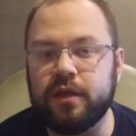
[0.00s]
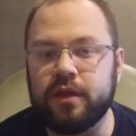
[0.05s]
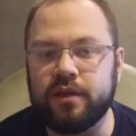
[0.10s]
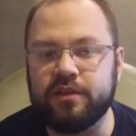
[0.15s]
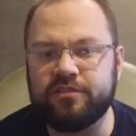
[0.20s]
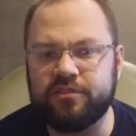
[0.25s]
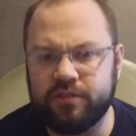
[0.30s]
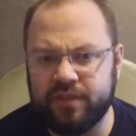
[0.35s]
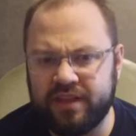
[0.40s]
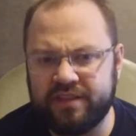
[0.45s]

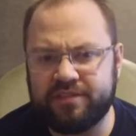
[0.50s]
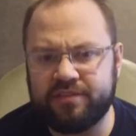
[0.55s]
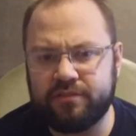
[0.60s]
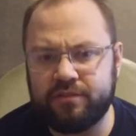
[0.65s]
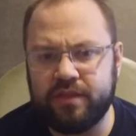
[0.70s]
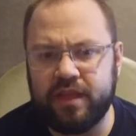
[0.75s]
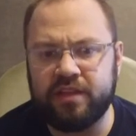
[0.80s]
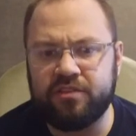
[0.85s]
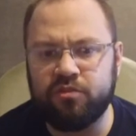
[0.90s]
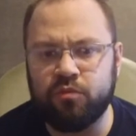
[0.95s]
So
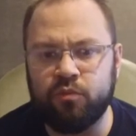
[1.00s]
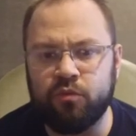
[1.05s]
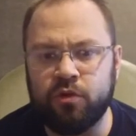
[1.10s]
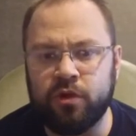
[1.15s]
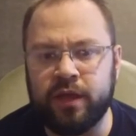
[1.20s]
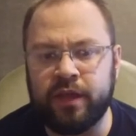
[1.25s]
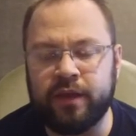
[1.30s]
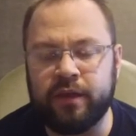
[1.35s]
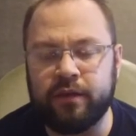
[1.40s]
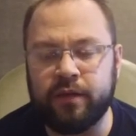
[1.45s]
that's
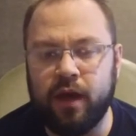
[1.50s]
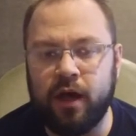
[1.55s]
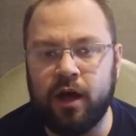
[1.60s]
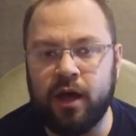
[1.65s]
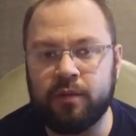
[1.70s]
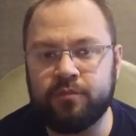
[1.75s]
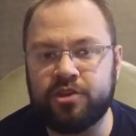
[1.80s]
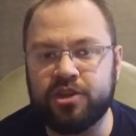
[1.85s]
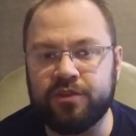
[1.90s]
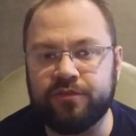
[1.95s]
one
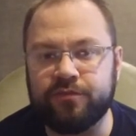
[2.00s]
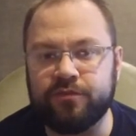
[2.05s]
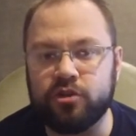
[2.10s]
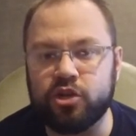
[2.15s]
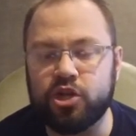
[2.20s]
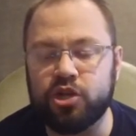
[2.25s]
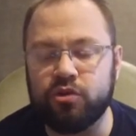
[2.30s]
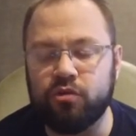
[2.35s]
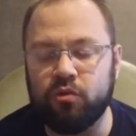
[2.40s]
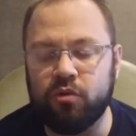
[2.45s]
option for
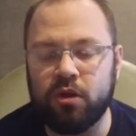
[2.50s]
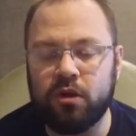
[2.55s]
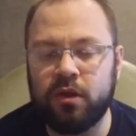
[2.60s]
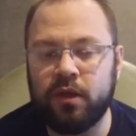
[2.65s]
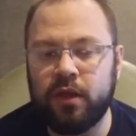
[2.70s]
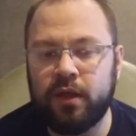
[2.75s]
sure.